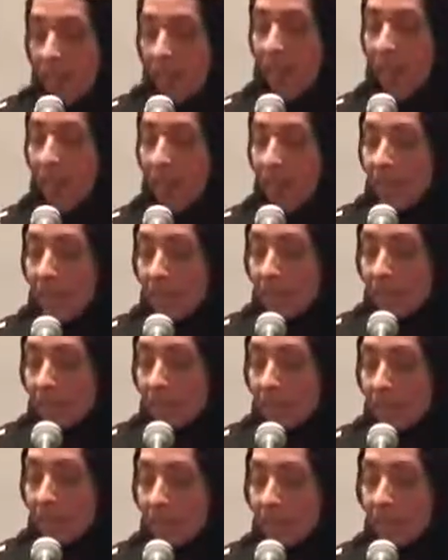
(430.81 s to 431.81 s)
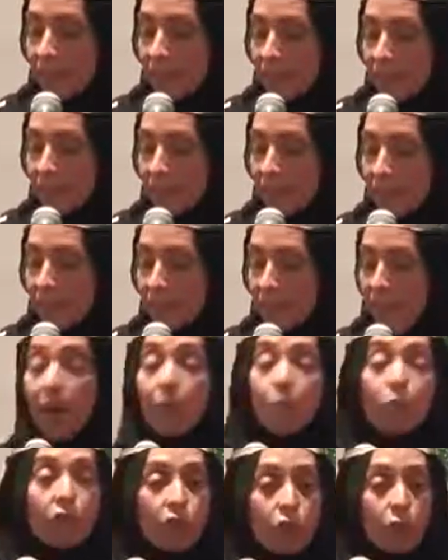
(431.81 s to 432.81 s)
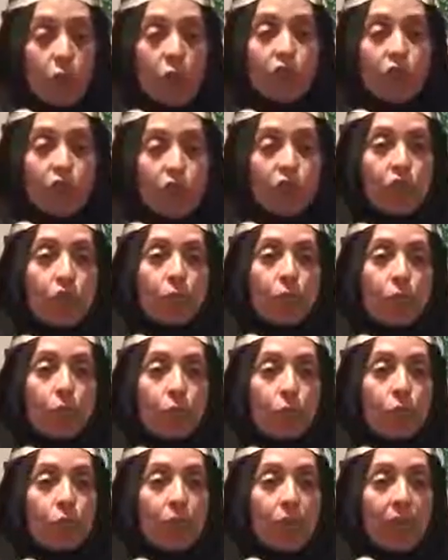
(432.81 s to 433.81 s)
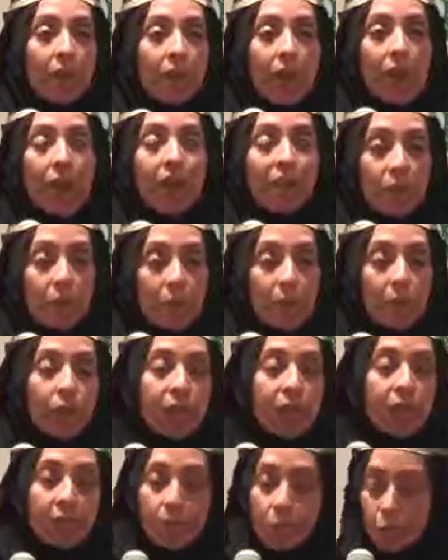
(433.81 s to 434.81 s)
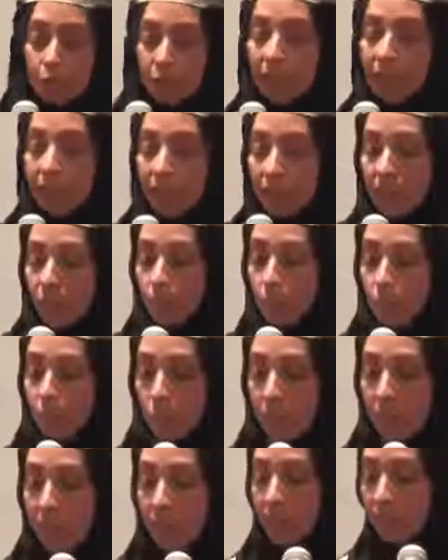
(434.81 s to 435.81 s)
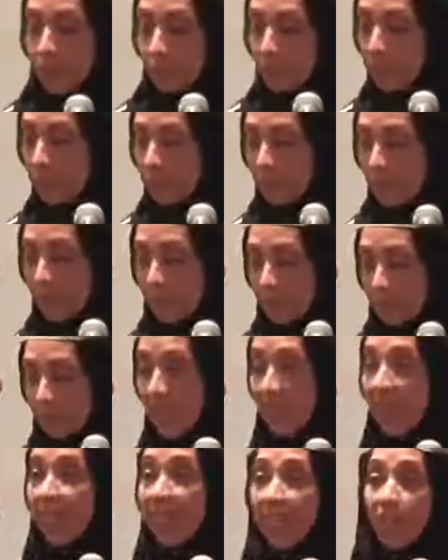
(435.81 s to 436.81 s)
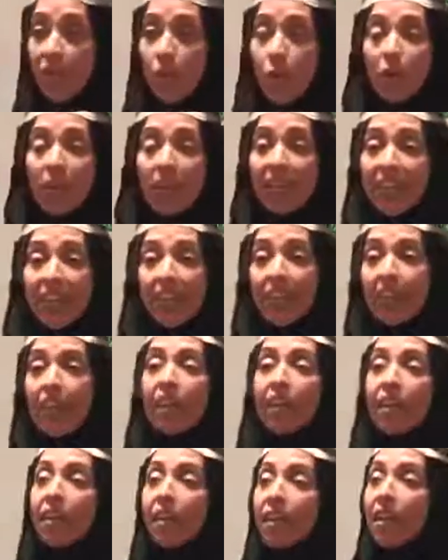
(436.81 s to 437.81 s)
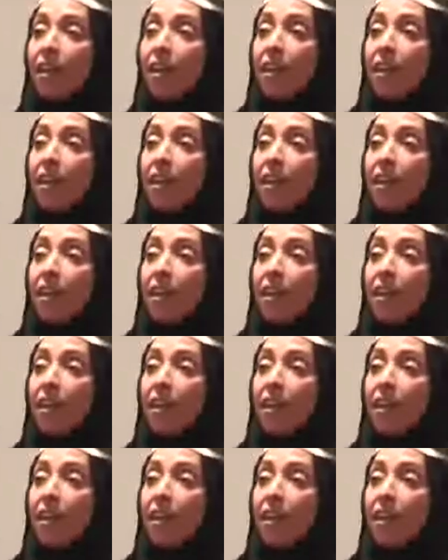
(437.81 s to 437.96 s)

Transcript: And I was rushed to a hospital in Brooklyn, Lutheran, and all I could think